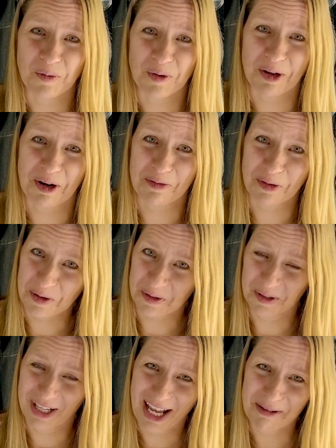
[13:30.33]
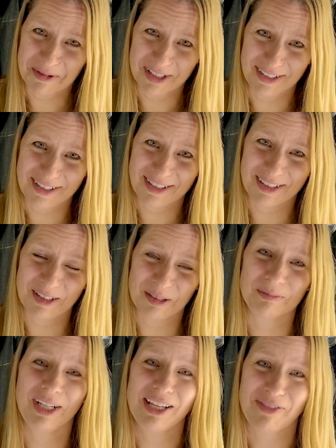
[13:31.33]
with our vertical cabinets,
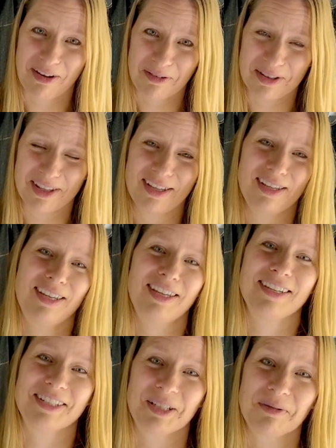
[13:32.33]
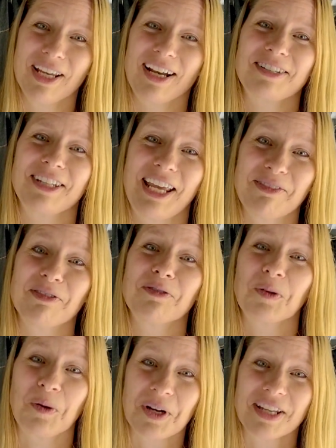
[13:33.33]
my favorite thing is that we actually have a
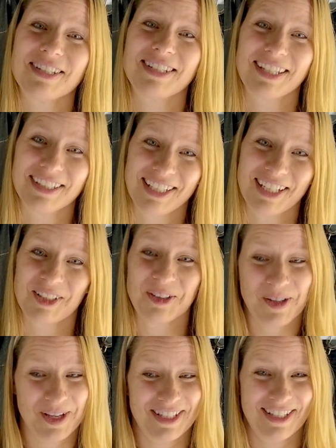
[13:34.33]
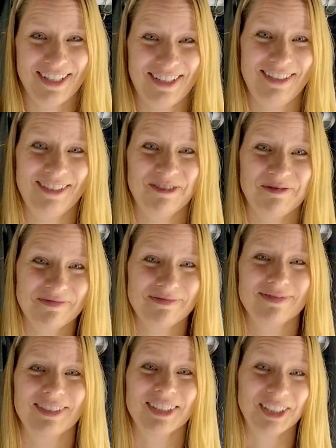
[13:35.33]
floor-to-ceiling closet.
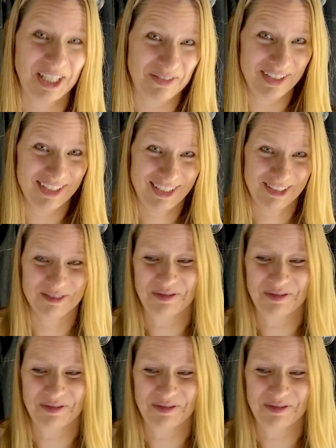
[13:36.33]
Love it.